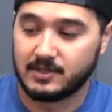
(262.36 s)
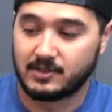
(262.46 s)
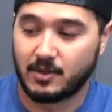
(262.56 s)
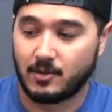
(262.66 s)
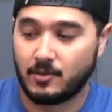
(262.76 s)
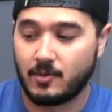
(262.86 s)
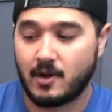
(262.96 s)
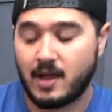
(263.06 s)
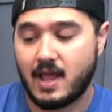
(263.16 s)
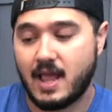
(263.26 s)

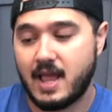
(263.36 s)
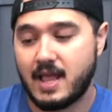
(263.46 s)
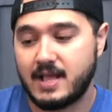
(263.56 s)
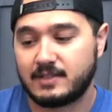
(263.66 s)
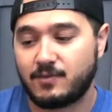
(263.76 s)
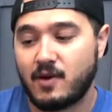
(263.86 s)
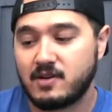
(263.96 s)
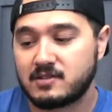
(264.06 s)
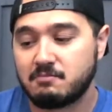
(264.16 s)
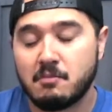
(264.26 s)
So as
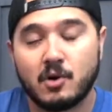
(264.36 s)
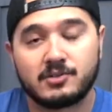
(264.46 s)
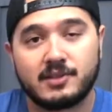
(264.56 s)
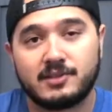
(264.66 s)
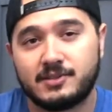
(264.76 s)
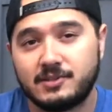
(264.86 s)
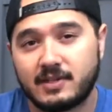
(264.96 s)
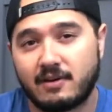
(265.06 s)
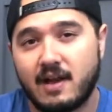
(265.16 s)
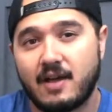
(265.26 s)
far as most of the
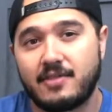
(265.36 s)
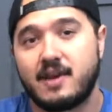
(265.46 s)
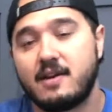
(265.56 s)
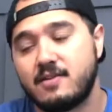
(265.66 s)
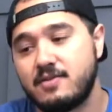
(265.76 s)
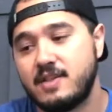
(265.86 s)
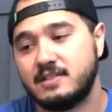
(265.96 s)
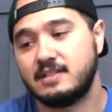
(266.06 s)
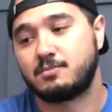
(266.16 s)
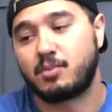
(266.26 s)
shoes that are out there,
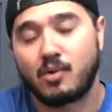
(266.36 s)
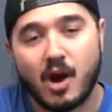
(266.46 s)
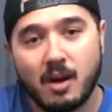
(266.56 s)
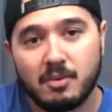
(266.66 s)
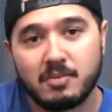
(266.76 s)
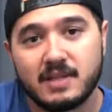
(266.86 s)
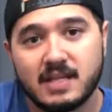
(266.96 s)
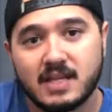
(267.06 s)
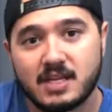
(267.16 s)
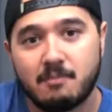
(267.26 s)
this is probably
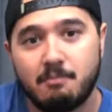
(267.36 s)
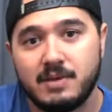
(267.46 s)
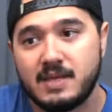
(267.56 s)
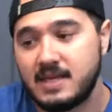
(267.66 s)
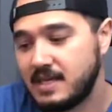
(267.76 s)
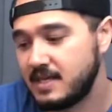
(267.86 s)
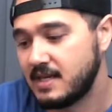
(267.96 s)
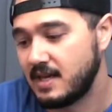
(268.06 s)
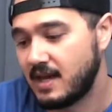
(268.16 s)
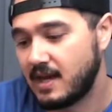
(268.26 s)
going to
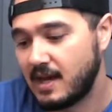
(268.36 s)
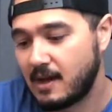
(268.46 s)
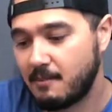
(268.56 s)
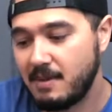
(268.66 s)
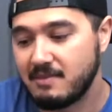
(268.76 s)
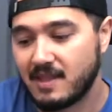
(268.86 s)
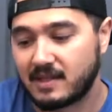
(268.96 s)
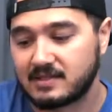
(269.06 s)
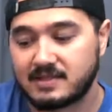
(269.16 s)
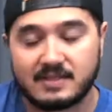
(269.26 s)
be maybe
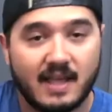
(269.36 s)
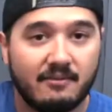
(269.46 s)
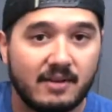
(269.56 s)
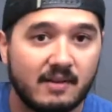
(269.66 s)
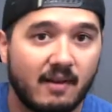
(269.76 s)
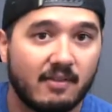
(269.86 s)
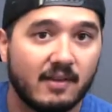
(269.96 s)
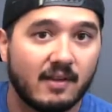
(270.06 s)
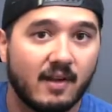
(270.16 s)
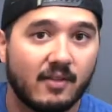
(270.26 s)
like a 7 on
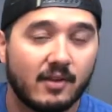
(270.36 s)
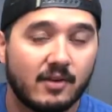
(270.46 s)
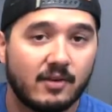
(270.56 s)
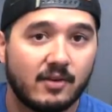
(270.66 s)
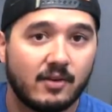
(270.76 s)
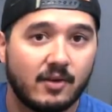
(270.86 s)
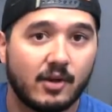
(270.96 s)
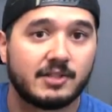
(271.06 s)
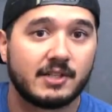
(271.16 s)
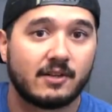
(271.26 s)
the
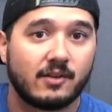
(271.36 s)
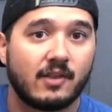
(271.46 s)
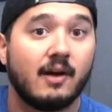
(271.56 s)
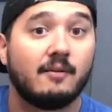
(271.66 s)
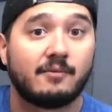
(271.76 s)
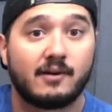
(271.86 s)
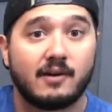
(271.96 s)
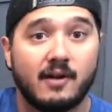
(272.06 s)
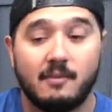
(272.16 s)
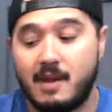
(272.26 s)
cushion or the
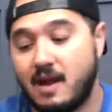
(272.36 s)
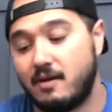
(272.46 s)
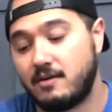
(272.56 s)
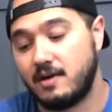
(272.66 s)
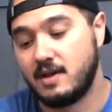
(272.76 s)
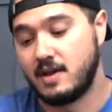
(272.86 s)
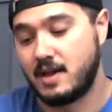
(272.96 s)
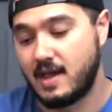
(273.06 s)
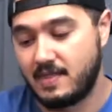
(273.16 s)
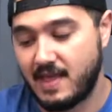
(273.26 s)
comfort amount.
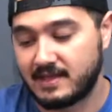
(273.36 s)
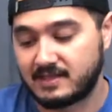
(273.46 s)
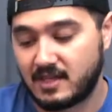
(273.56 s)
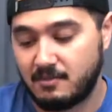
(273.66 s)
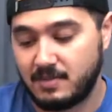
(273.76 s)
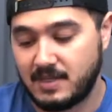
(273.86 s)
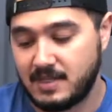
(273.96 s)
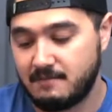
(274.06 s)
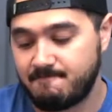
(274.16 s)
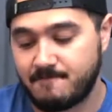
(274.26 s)
And that's going to
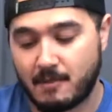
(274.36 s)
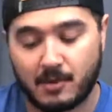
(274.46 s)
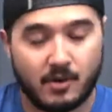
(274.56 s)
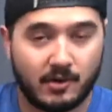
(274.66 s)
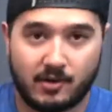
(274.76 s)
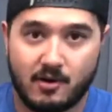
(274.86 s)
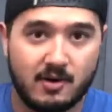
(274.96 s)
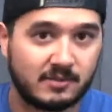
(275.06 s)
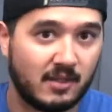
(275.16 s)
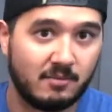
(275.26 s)
be, I'm going
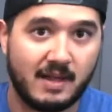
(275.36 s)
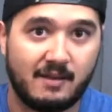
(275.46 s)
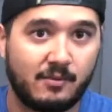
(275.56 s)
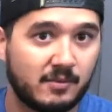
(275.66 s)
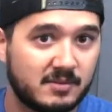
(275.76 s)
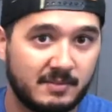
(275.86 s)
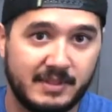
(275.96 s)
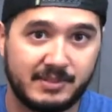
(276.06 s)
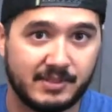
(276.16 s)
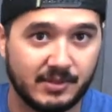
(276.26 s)
across all platforms,
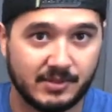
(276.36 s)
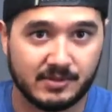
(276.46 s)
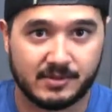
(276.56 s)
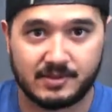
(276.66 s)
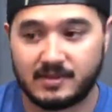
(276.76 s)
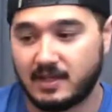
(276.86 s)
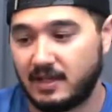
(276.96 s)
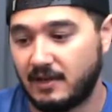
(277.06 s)
speed shoes,